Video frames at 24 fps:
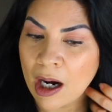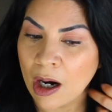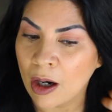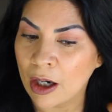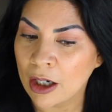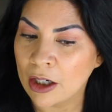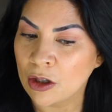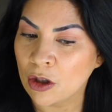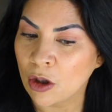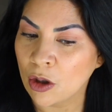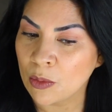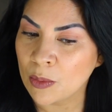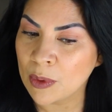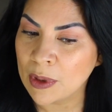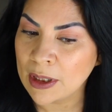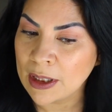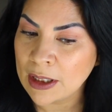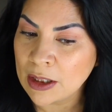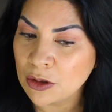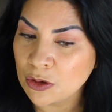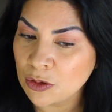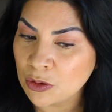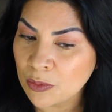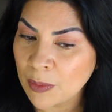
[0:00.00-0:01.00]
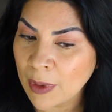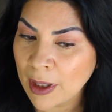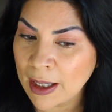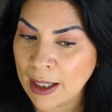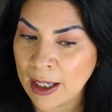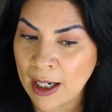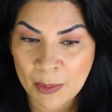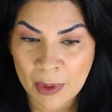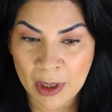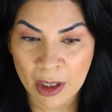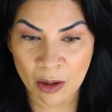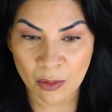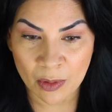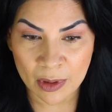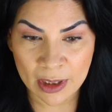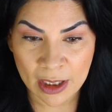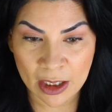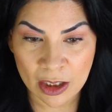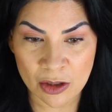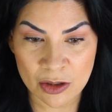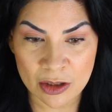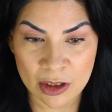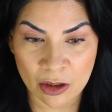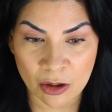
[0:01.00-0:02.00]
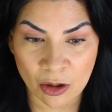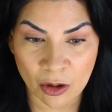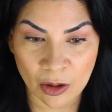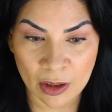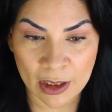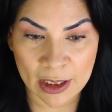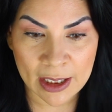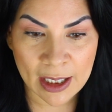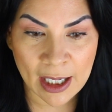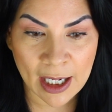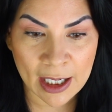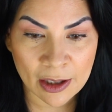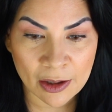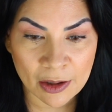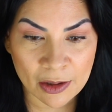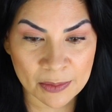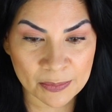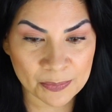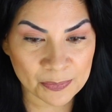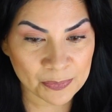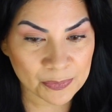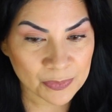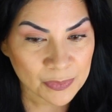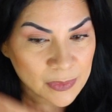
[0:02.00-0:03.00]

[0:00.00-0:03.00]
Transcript: How I normally do my hair when I use a curling iron.